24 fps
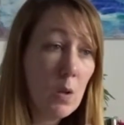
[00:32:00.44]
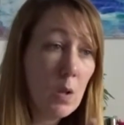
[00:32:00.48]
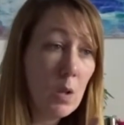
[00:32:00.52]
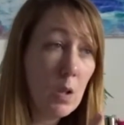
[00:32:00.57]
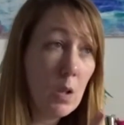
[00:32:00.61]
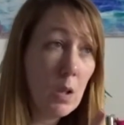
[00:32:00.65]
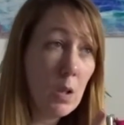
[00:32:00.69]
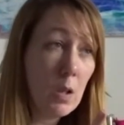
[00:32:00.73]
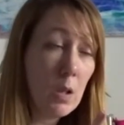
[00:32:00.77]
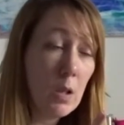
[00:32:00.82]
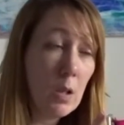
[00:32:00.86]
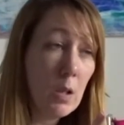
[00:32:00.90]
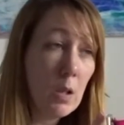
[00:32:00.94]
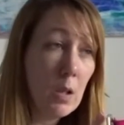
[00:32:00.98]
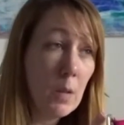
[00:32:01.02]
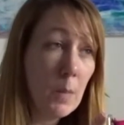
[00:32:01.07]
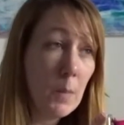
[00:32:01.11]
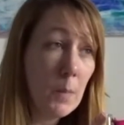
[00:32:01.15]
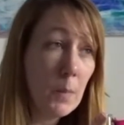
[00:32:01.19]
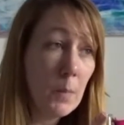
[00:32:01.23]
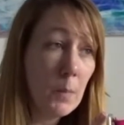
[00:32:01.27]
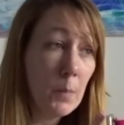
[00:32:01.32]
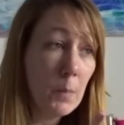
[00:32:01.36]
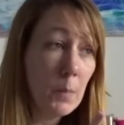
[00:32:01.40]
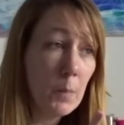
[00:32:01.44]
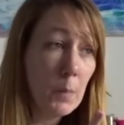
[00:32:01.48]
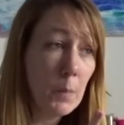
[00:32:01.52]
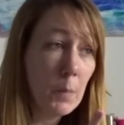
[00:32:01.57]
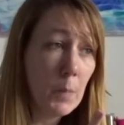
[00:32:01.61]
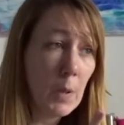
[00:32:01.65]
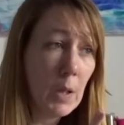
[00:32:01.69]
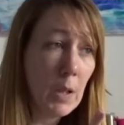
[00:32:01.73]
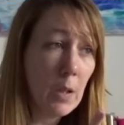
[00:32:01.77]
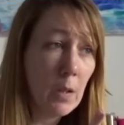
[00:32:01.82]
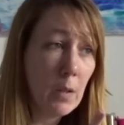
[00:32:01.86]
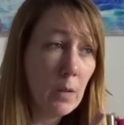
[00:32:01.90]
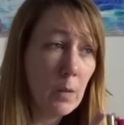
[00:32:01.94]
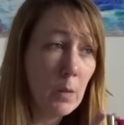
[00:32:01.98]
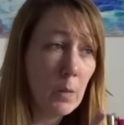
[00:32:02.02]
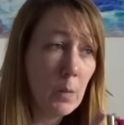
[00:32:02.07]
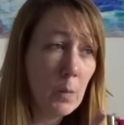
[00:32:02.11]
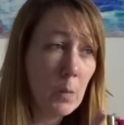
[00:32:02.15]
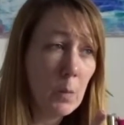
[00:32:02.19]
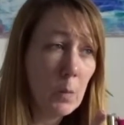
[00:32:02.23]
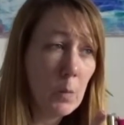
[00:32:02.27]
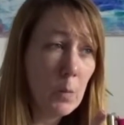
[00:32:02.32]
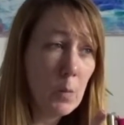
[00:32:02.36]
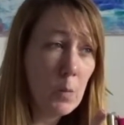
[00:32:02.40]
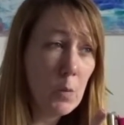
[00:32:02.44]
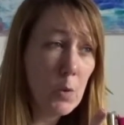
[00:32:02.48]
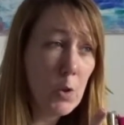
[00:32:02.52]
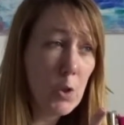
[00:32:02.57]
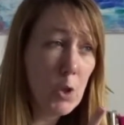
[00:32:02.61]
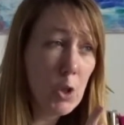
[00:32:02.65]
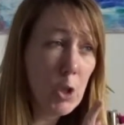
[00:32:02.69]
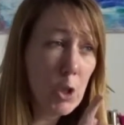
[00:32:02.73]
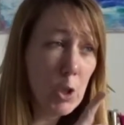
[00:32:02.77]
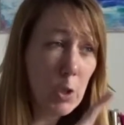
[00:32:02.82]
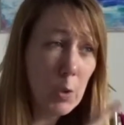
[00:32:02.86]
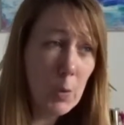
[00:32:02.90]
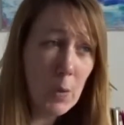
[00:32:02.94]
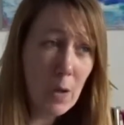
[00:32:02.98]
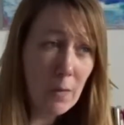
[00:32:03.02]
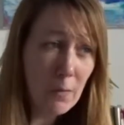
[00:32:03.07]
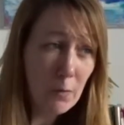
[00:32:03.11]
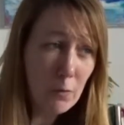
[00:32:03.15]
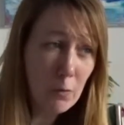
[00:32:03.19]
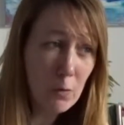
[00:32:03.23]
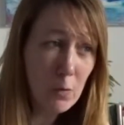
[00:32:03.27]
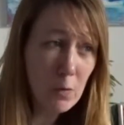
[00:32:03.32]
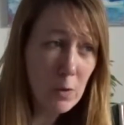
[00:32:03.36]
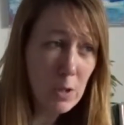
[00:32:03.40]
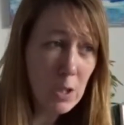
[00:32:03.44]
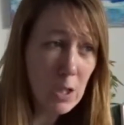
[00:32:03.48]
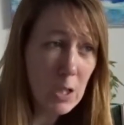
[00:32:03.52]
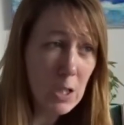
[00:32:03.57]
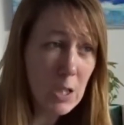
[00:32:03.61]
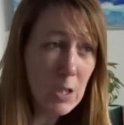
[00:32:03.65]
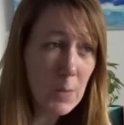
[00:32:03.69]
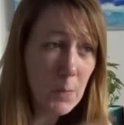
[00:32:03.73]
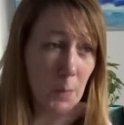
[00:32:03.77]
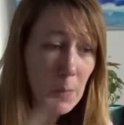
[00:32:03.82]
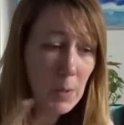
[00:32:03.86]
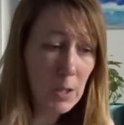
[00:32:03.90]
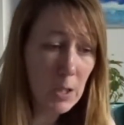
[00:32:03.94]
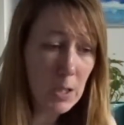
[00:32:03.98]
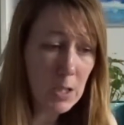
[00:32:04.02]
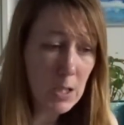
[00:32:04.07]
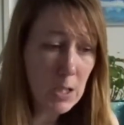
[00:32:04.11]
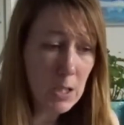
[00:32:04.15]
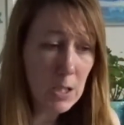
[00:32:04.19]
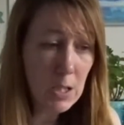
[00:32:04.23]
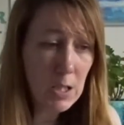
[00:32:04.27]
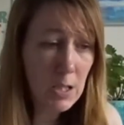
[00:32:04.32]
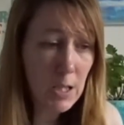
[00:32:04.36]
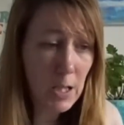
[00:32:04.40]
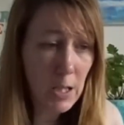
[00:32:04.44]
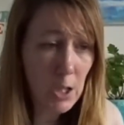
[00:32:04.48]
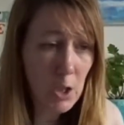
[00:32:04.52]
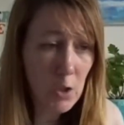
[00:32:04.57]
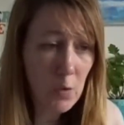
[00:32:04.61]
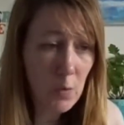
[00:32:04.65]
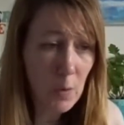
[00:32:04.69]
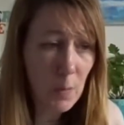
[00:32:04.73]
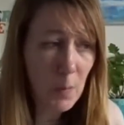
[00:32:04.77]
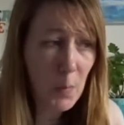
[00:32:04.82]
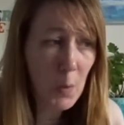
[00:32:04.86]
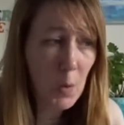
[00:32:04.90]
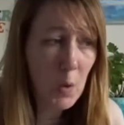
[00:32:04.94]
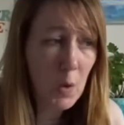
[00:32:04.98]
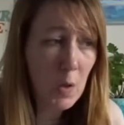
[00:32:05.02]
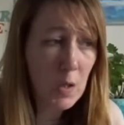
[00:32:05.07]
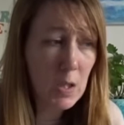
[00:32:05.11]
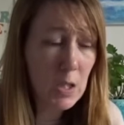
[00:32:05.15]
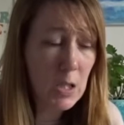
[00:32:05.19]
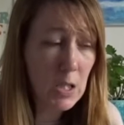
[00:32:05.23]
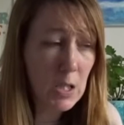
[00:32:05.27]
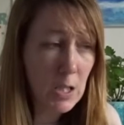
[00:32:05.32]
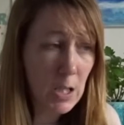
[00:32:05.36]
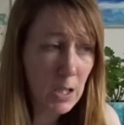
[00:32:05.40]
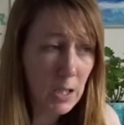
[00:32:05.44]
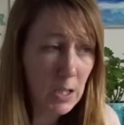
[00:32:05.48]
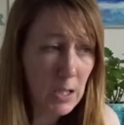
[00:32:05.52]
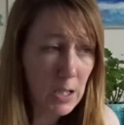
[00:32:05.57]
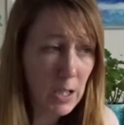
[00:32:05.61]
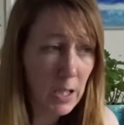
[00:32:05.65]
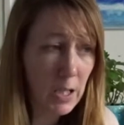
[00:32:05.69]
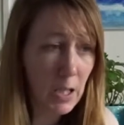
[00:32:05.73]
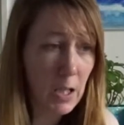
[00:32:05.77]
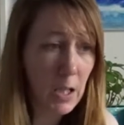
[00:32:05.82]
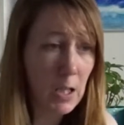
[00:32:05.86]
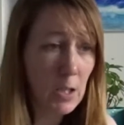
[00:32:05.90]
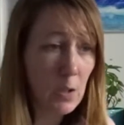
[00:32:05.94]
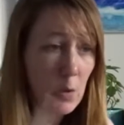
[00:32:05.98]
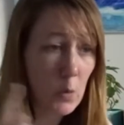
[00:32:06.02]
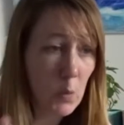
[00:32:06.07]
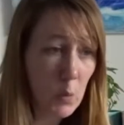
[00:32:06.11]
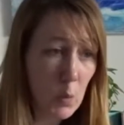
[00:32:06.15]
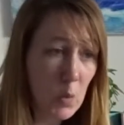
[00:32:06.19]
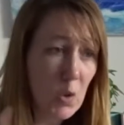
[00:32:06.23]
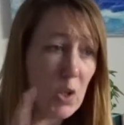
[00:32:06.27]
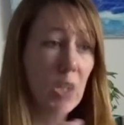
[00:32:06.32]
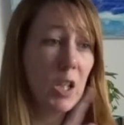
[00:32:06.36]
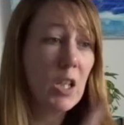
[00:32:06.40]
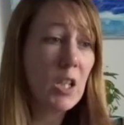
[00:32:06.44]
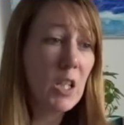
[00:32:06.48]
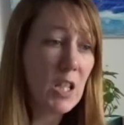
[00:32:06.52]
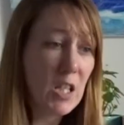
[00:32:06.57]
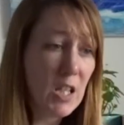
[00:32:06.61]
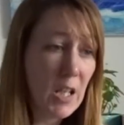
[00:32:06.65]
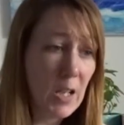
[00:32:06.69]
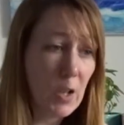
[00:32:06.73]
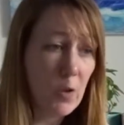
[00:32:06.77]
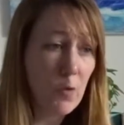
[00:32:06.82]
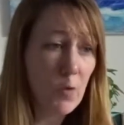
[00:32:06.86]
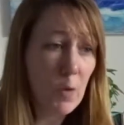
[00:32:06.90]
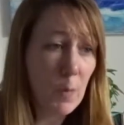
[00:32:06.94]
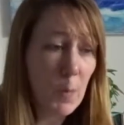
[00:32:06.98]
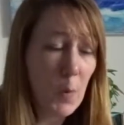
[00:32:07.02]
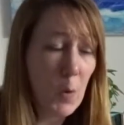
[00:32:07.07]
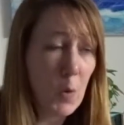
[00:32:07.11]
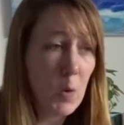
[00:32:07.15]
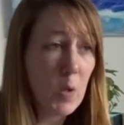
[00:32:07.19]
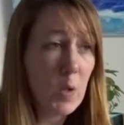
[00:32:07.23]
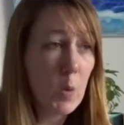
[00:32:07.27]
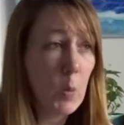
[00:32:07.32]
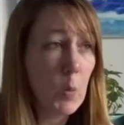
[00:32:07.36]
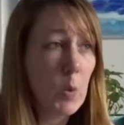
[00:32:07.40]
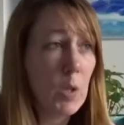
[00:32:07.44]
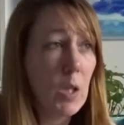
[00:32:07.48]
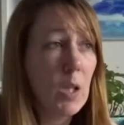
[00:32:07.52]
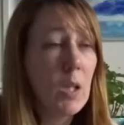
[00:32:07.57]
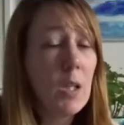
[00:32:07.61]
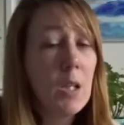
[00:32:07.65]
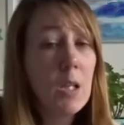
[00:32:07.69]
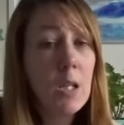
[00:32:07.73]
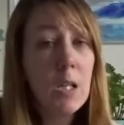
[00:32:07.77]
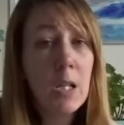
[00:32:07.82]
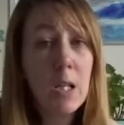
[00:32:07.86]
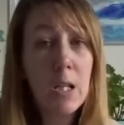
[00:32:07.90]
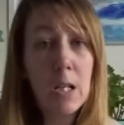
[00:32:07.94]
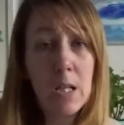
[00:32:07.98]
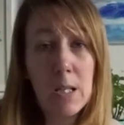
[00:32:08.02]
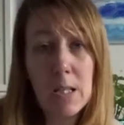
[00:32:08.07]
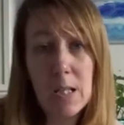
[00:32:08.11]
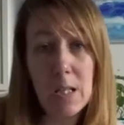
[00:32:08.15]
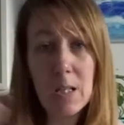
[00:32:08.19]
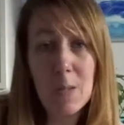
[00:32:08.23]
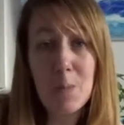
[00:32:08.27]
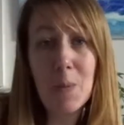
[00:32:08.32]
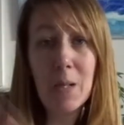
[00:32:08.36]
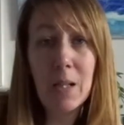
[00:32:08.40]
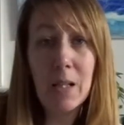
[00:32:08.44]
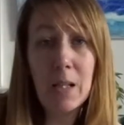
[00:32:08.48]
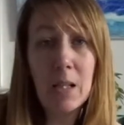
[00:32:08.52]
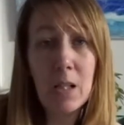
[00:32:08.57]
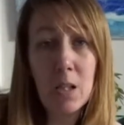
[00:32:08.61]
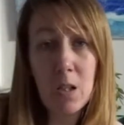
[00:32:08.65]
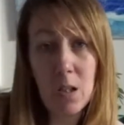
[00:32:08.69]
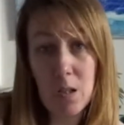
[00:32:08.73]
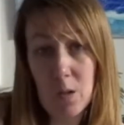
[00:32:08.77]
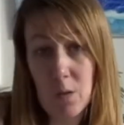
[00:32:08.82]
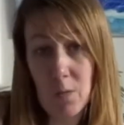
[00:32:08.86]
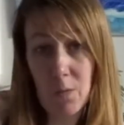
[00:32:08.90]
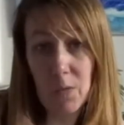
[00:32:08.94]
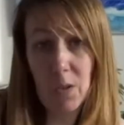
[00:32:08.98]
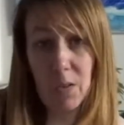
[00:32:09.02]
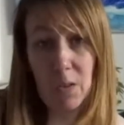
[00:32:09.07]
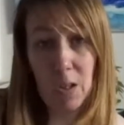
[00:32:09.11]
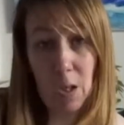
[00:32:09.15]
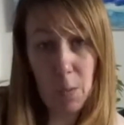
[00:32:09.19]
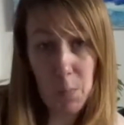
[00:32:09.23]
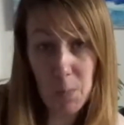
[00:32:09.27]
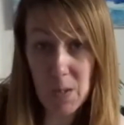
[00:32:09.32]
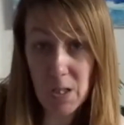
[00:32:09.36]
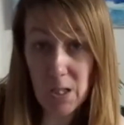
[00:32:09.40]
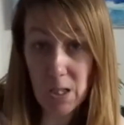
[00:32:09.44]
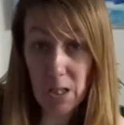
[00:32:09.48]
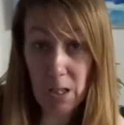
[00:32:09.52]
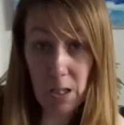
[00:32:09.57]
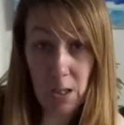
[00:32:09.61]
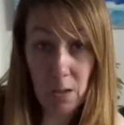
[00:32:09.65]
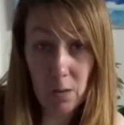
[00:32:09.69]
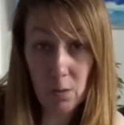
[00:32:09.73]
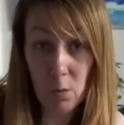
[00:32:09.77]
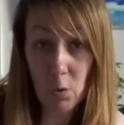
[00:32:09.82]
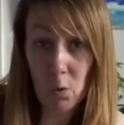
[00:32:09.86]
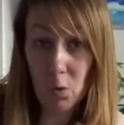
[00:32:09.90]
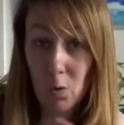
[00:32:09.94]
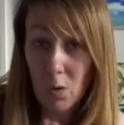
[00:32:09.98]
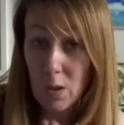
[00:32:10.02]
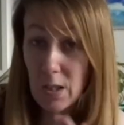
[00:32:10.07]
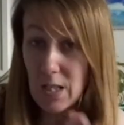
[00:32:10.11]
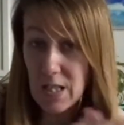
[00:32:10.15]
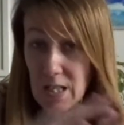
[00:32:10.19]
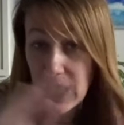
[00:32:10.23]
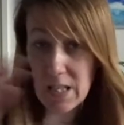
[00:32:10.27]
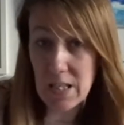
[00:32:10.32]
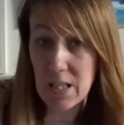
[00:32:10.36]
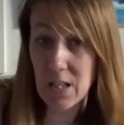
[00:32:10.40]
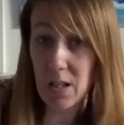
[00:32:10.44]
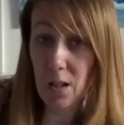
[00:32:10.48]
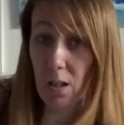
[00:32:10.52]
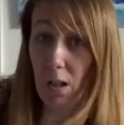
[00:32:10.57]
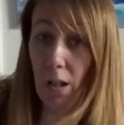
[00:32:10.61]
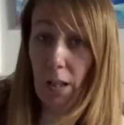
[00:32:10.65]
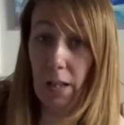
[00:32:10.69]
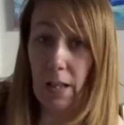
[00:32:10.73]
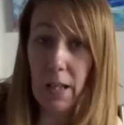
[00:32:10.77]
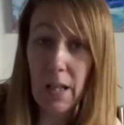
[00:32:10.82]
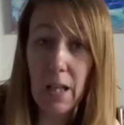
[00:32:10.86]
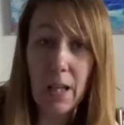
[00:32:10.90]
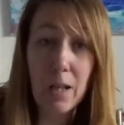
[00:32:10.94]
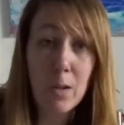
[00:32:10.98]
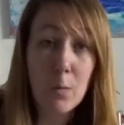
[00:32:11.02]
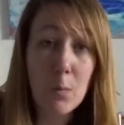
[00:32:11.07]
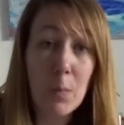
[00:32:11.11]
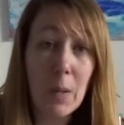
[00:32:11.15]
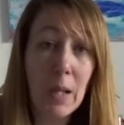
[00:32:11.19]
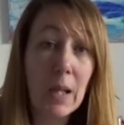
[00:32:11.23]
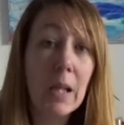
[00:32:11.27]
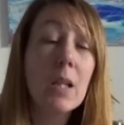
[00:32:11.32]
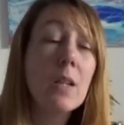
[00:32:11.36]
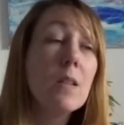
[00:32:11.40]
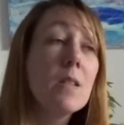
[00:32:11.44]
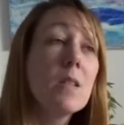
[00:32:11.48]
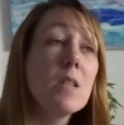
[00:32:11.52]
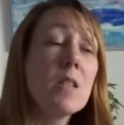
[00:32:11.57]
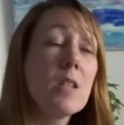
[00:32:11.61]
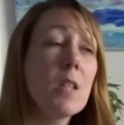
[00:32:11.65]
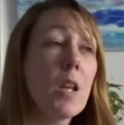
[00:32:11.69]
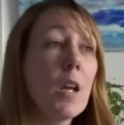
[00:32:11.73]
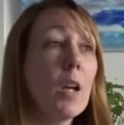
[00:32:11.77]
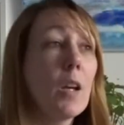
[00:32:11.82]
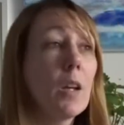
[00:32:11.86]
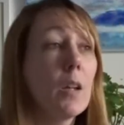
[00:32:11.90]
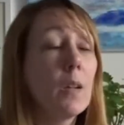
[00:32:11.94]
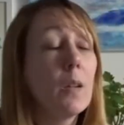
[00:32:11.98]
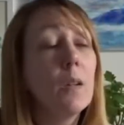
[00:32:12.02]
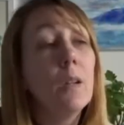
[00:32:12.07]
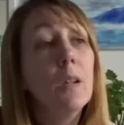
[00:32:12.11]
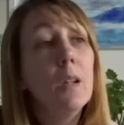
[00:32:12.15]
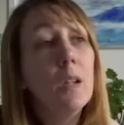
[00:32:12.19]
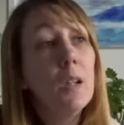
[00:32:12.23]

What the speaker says: about 2 other orders plus the stationery box, and Sunday I had an order and a stationery box order. So it's been very up and down, not consistent like it had been. So